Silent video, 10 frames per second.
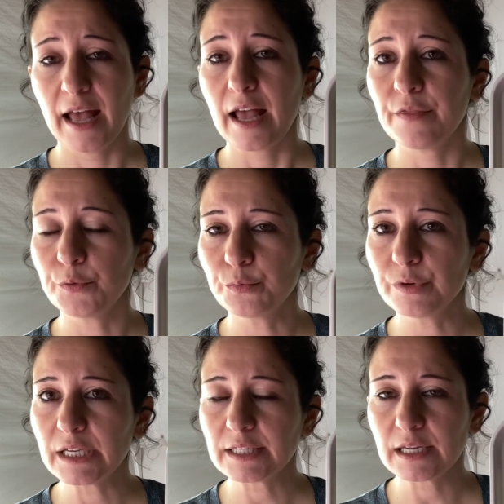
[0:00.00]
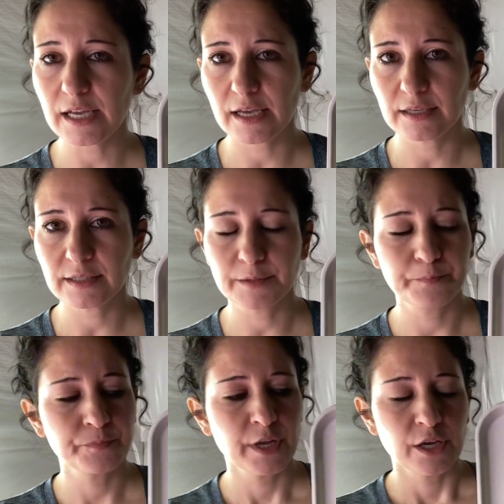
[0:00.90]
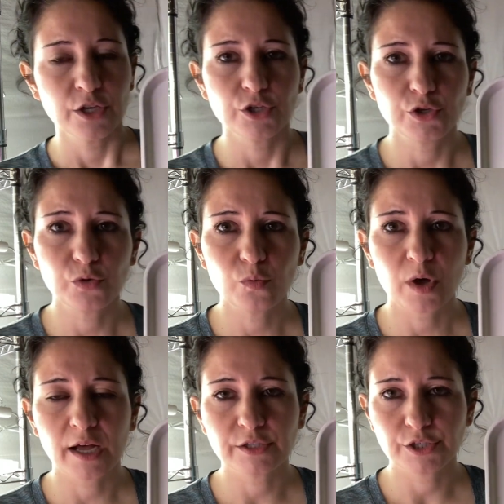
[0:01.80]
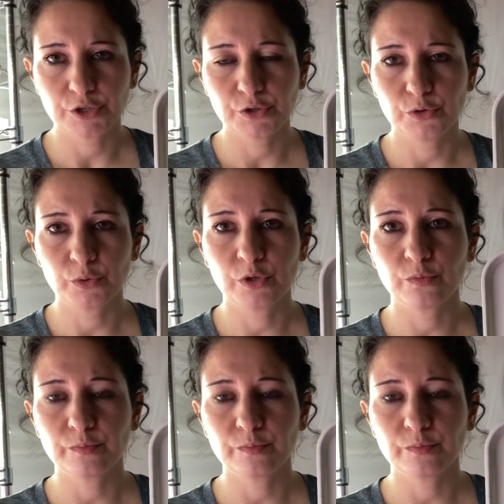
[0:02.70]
And the reason is you want to